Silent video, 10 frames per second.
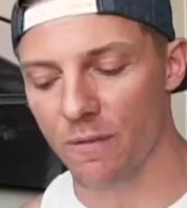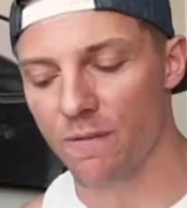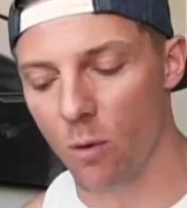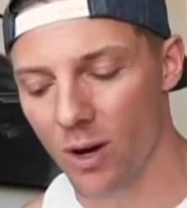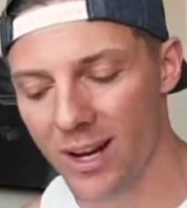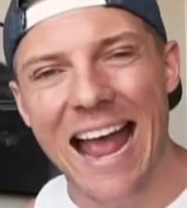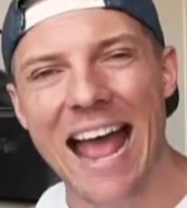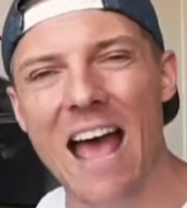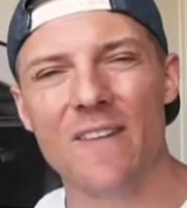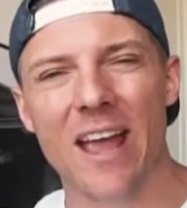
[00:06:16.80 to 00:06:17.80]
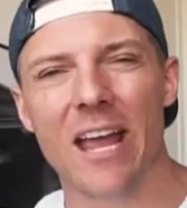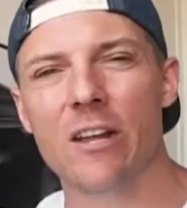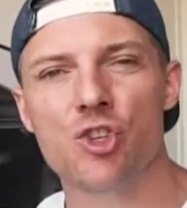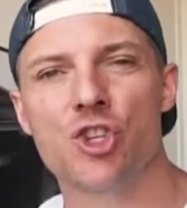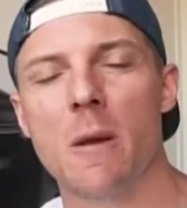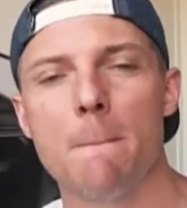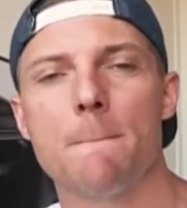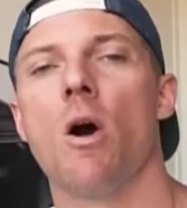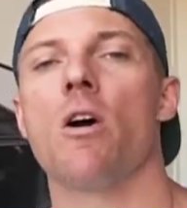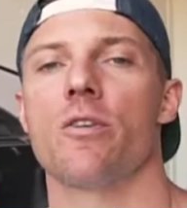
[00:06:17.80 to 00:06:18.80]
4, have a gym
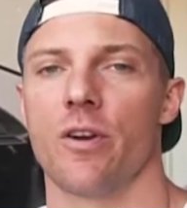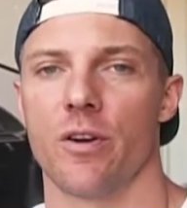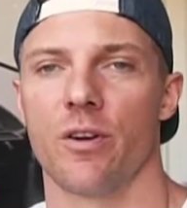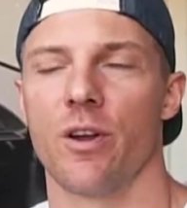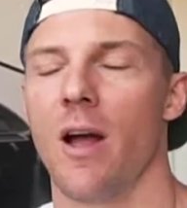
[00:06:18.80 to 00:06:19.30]
partner.